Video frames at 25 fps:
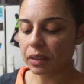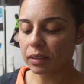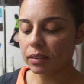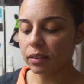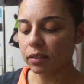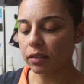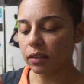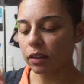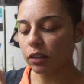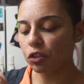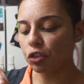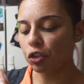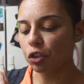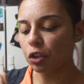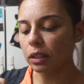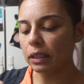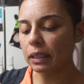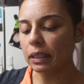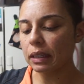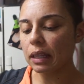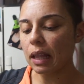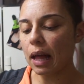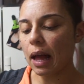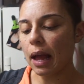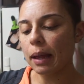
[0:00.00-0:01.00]
this is the
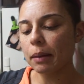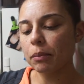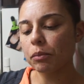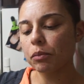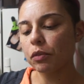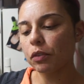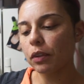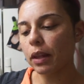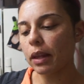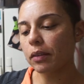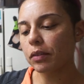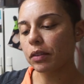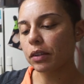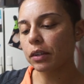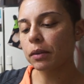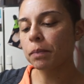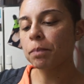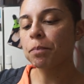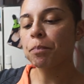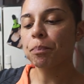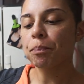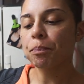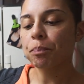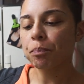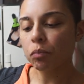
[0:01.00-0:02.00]
chili lime
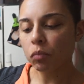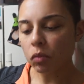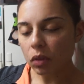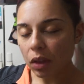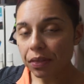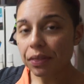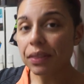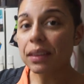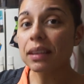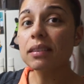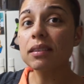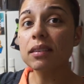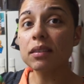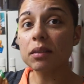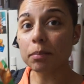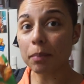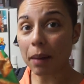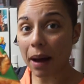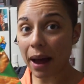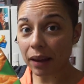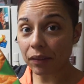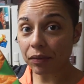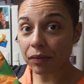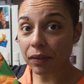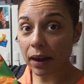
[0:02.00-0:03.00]
flavor. This is
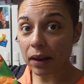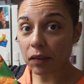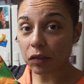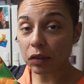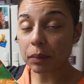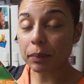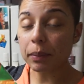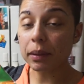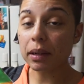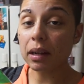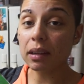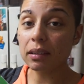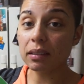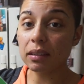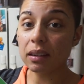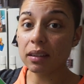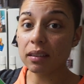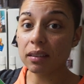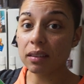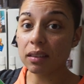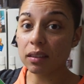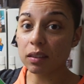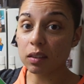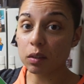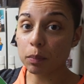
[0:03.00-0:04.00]
my favorite because it
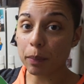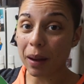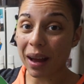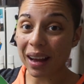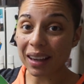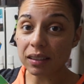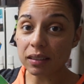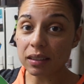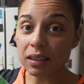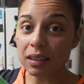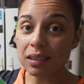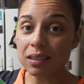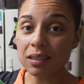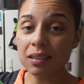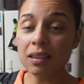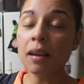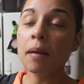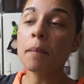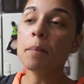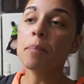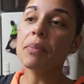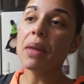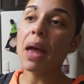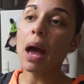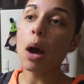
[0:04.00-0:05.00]
is the spiciest.
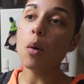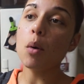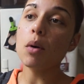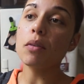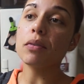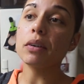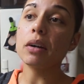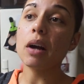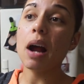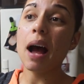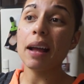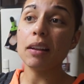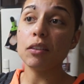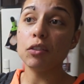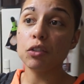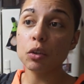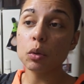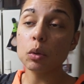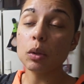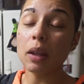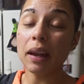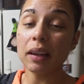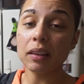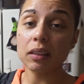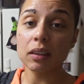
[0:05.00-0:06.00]
However, I
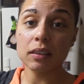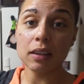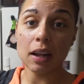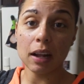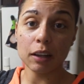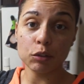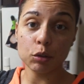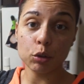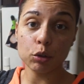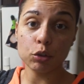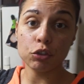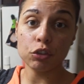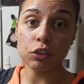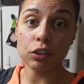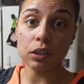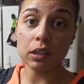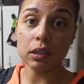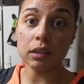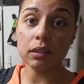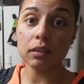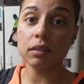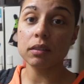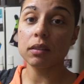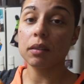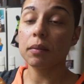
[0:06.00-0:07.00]
do like the nacho
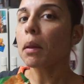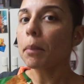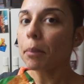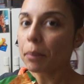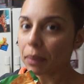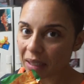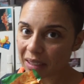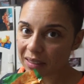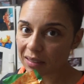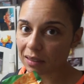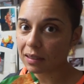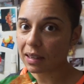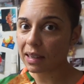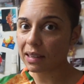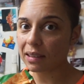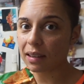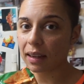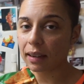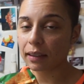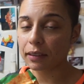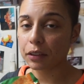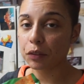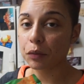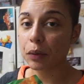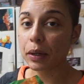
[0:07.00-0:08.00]
cheese because it tastes
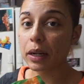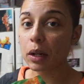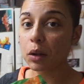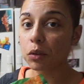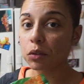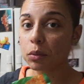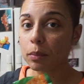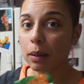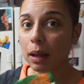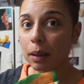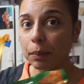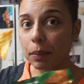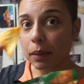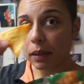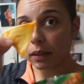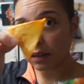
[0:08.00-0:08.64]
like Doritos in my